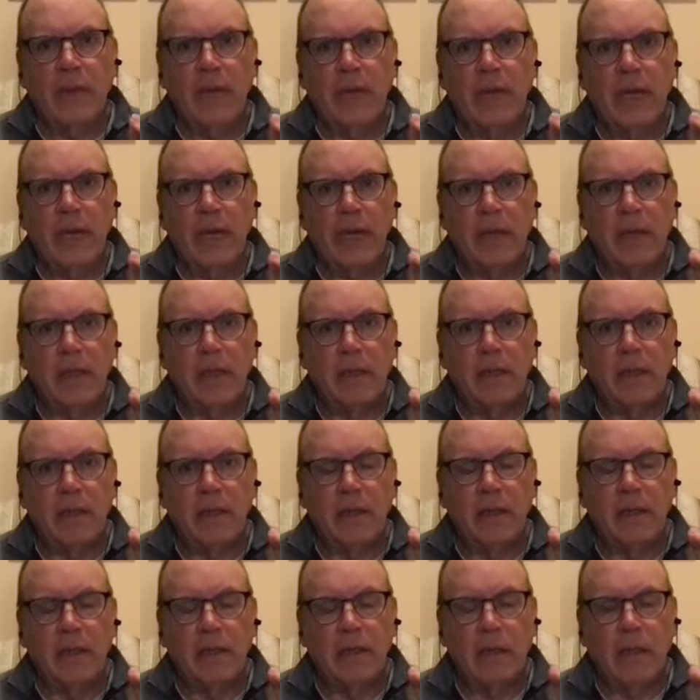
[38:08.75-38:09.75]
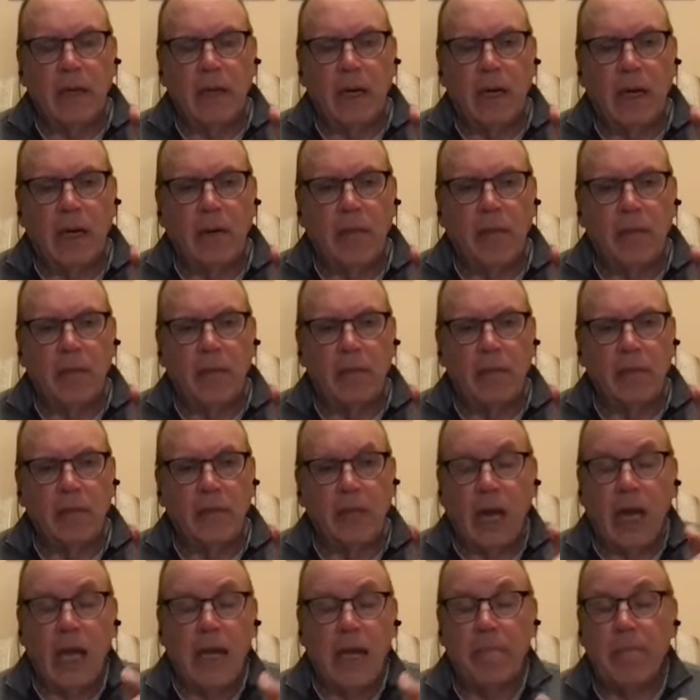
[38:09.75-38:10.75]
and um,
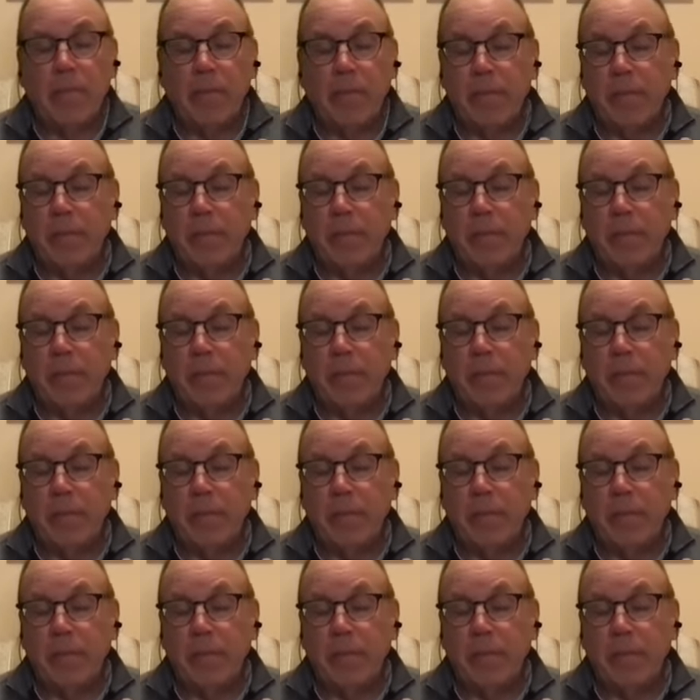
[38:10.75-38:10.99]
time.